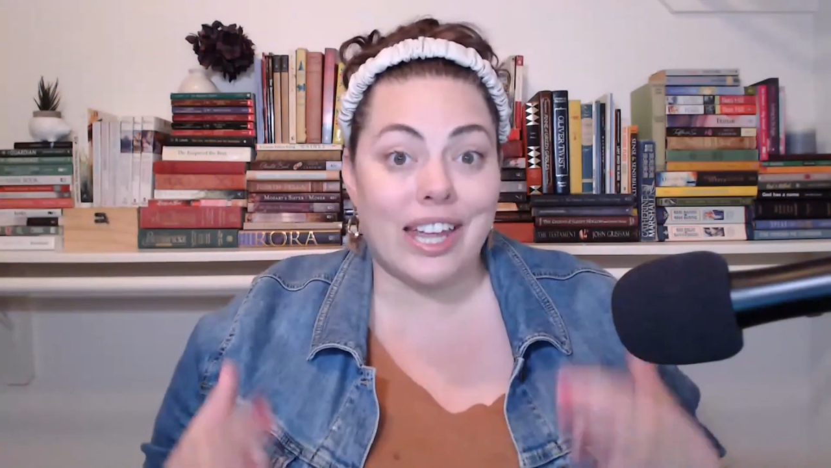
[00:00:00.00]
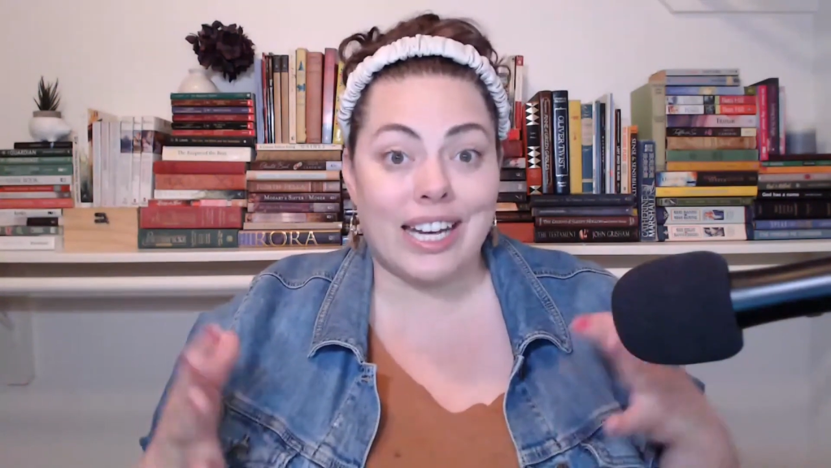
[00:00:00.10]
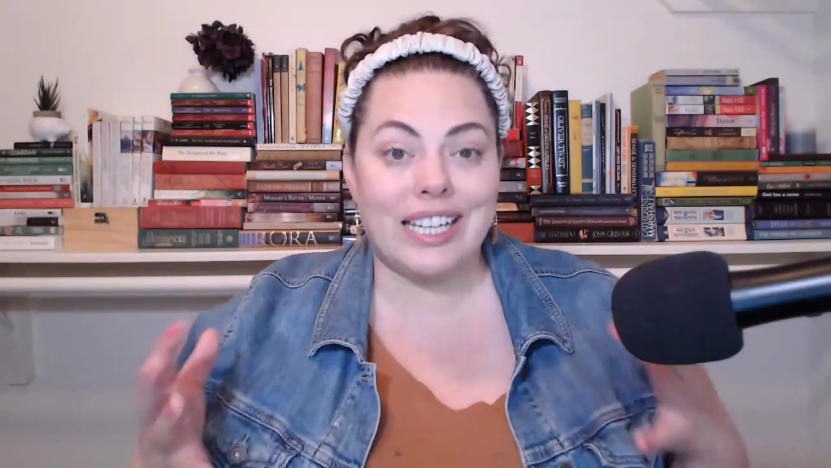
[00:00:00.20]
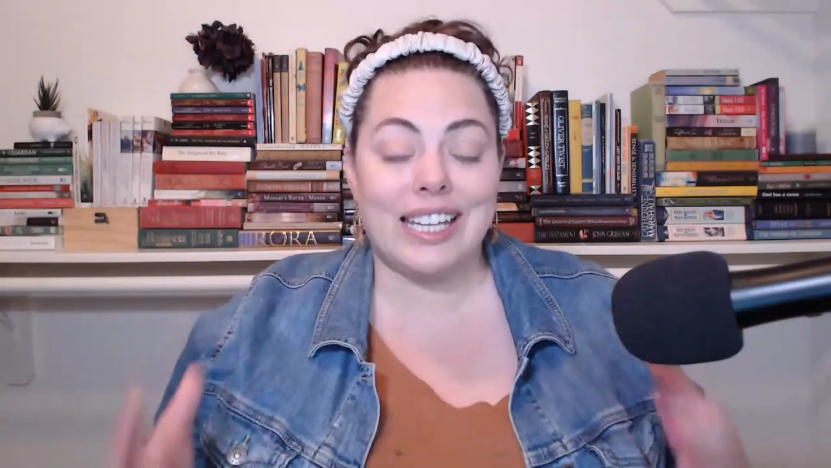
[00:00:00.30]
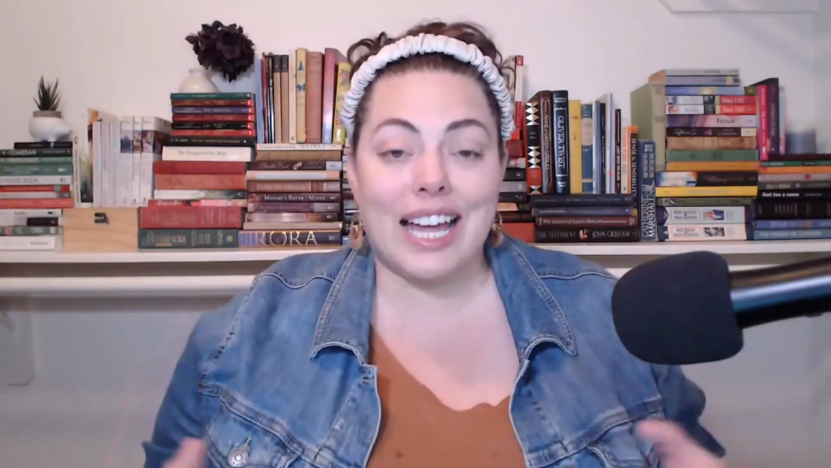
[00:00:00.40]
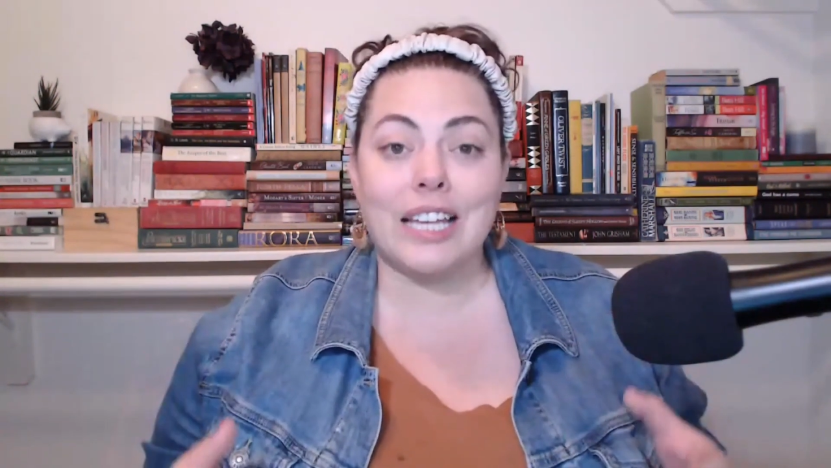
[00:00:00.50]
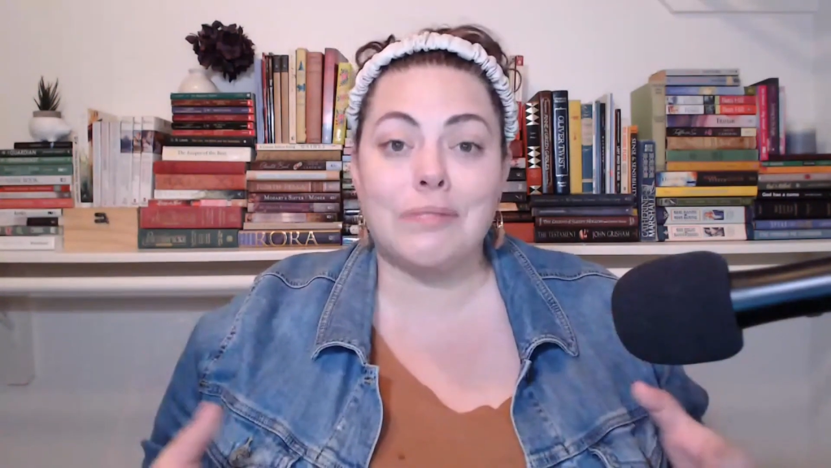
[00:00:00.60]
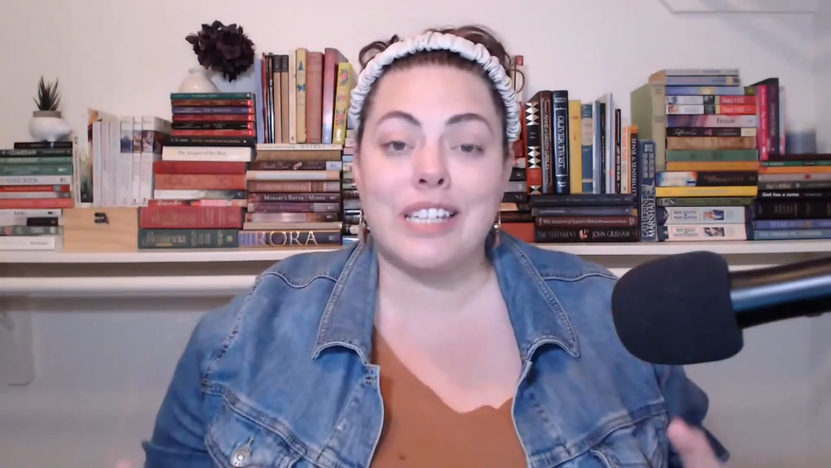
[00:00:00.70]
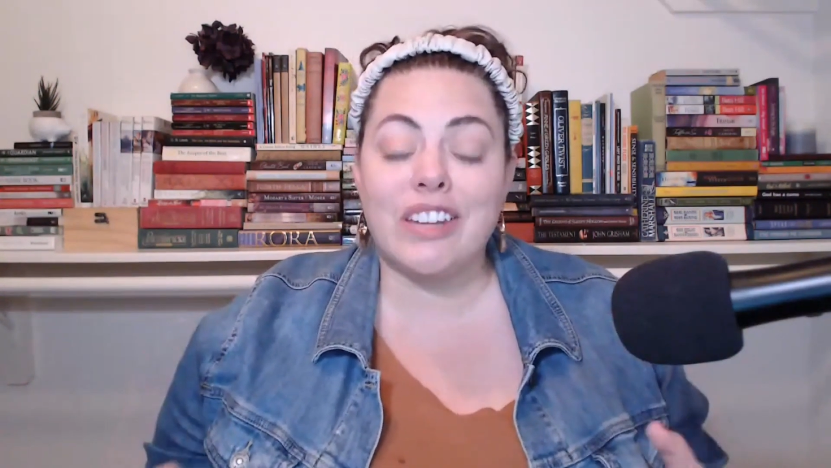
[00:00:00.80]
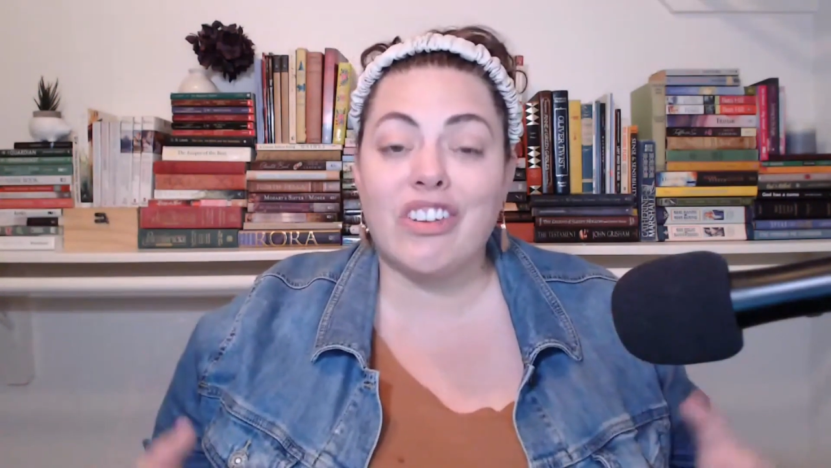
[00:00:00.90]
I designed
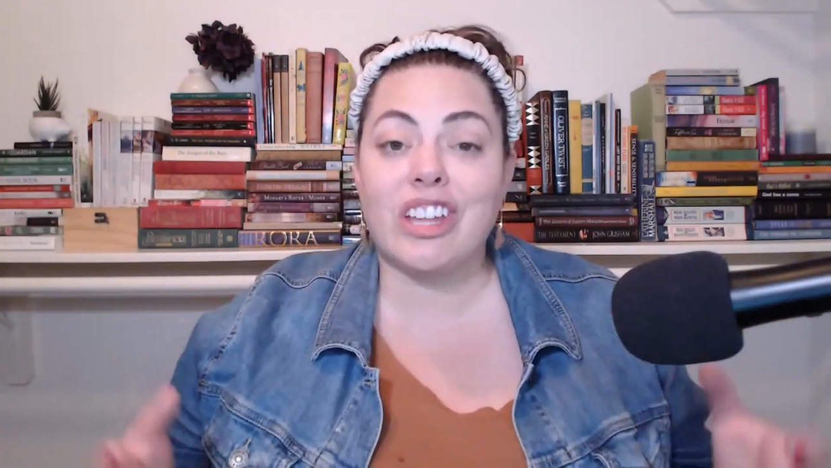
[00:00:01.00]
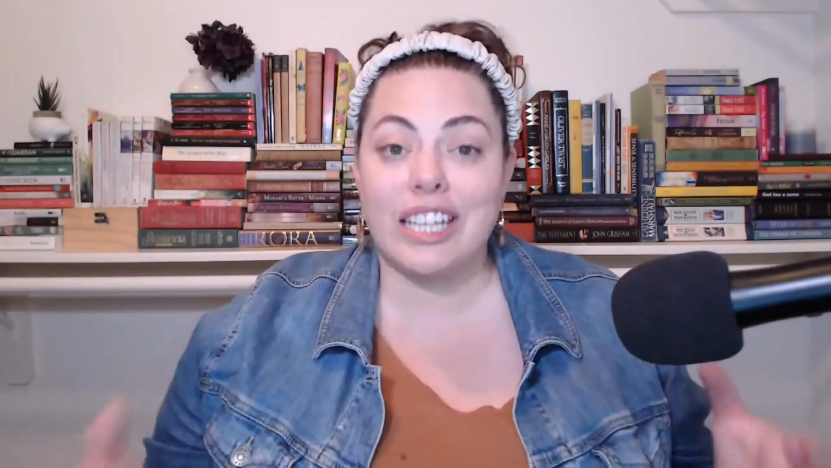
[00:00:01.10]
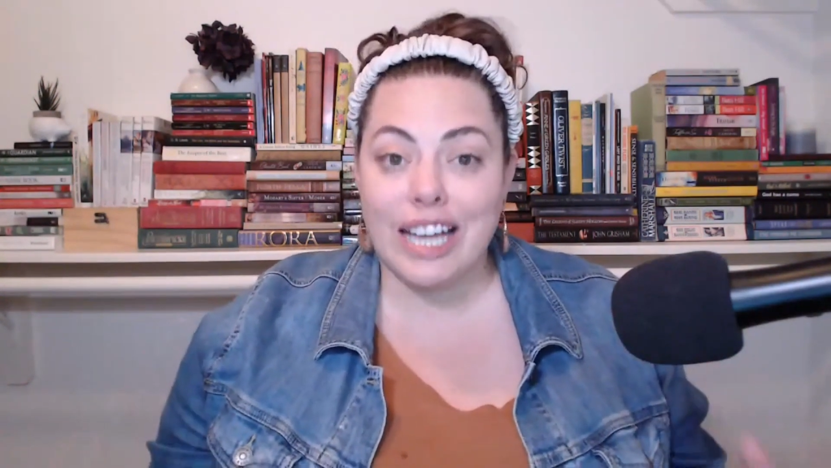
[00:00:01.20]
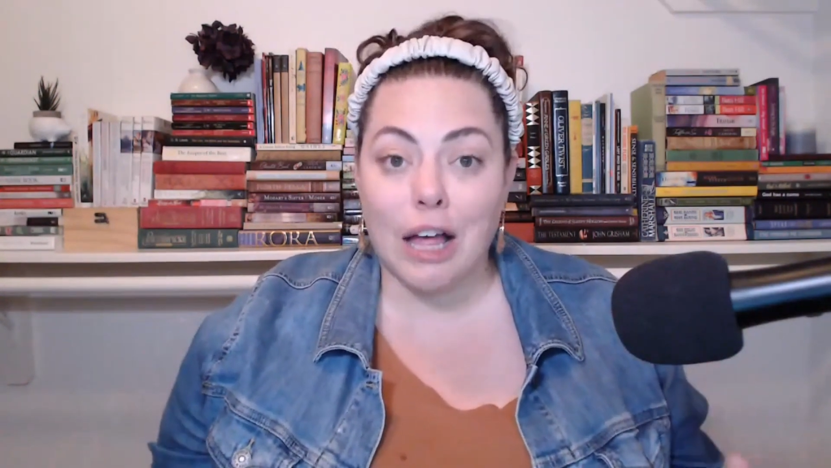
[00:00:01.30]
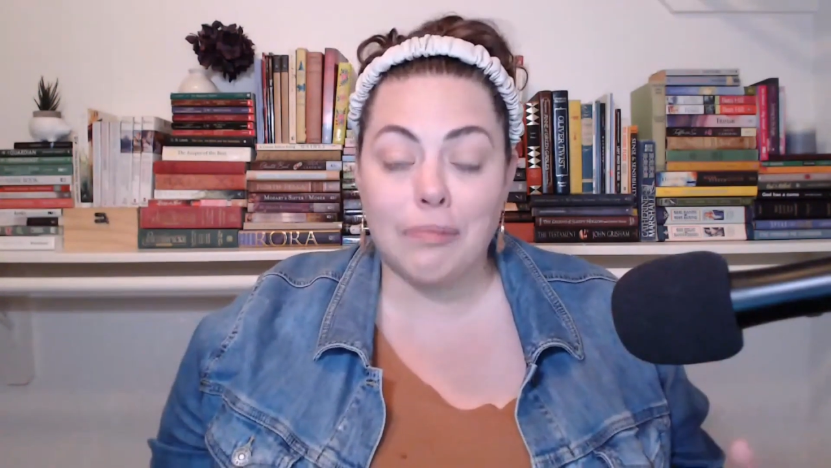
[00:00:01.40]
specifically to help